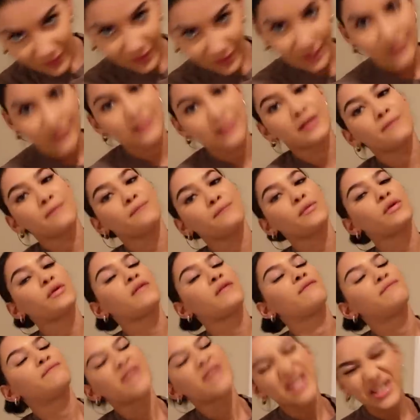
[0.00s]
get some
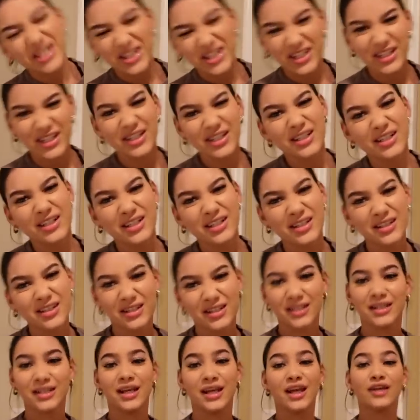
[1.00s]
motivation to
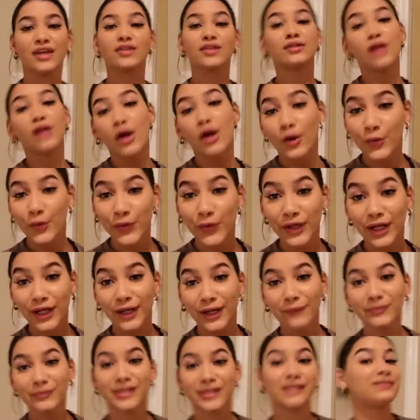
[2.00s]
get
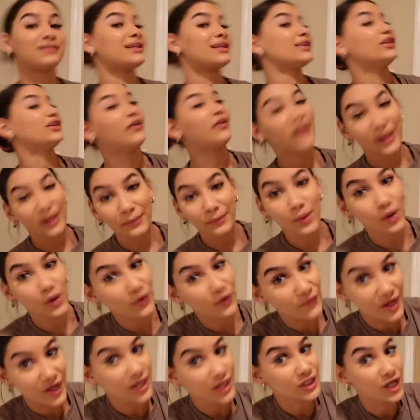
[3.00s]
going, because I don't have
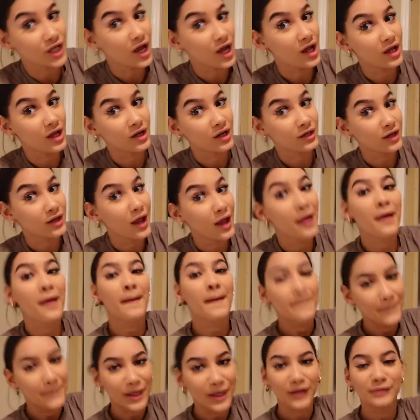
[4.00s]
motivation.
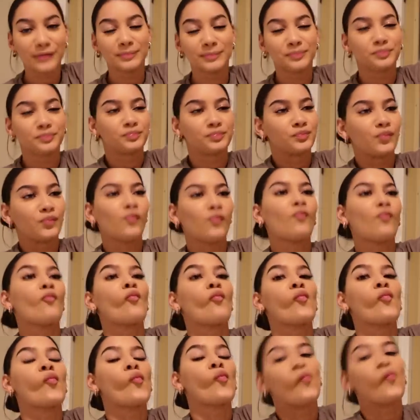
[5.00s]
But
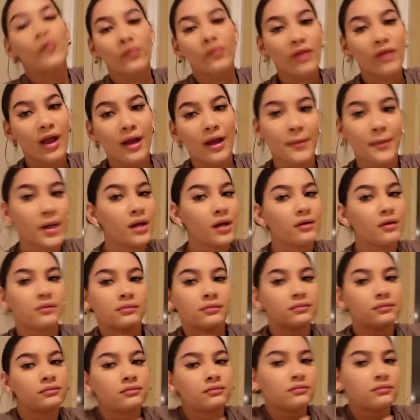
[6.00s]
I'm gonna
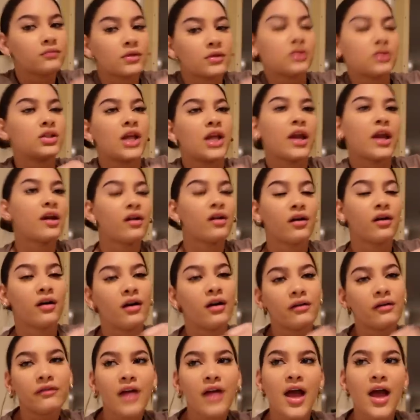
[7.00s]
shake it
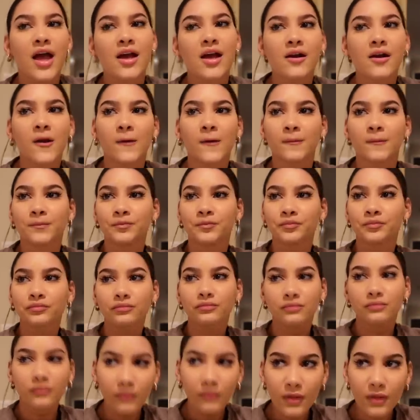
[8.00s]
off and
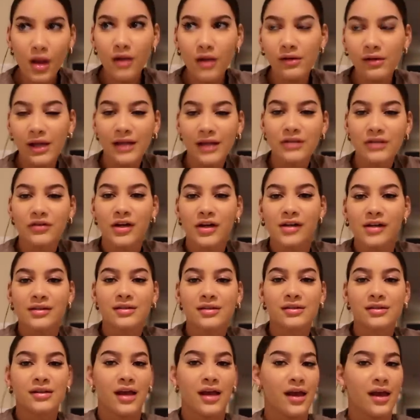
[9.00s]
get
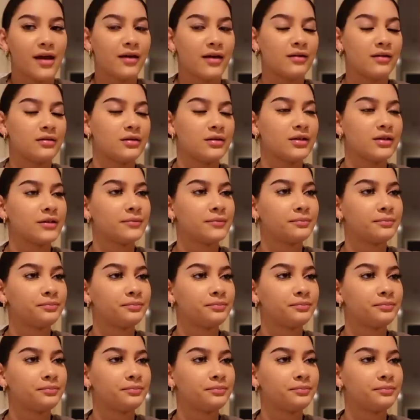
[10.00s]
dressed, and